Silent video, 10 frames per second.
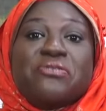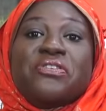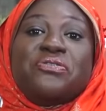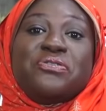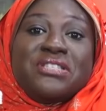of
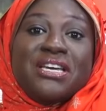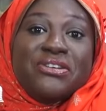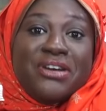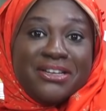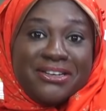a future
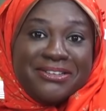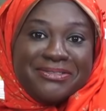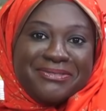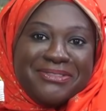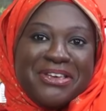Your Honor.
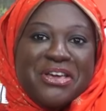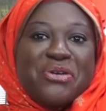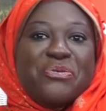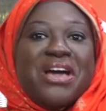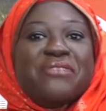
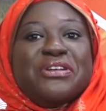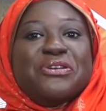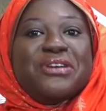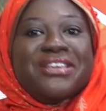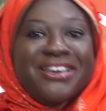We have a
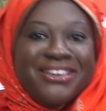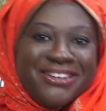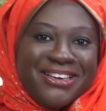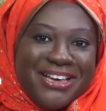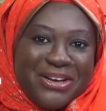lawyer in
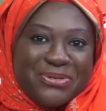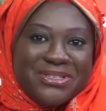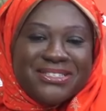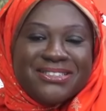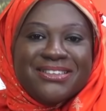the
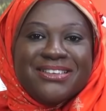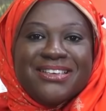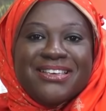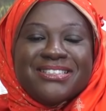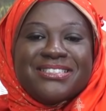house.
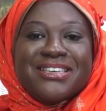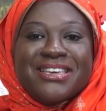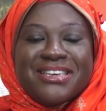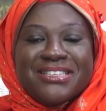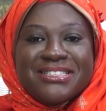She
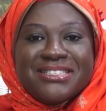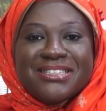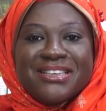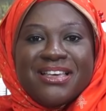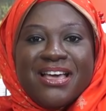is
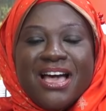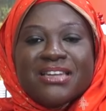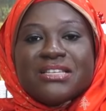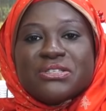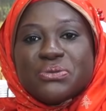
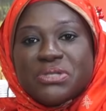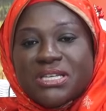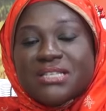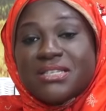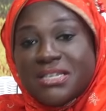an
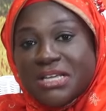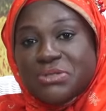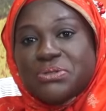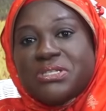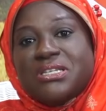associate, a senior
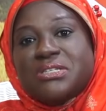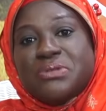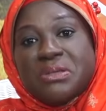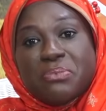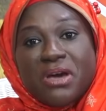associate
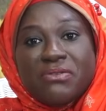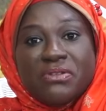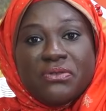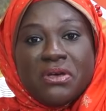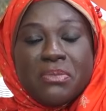with a private
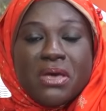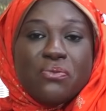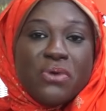firm and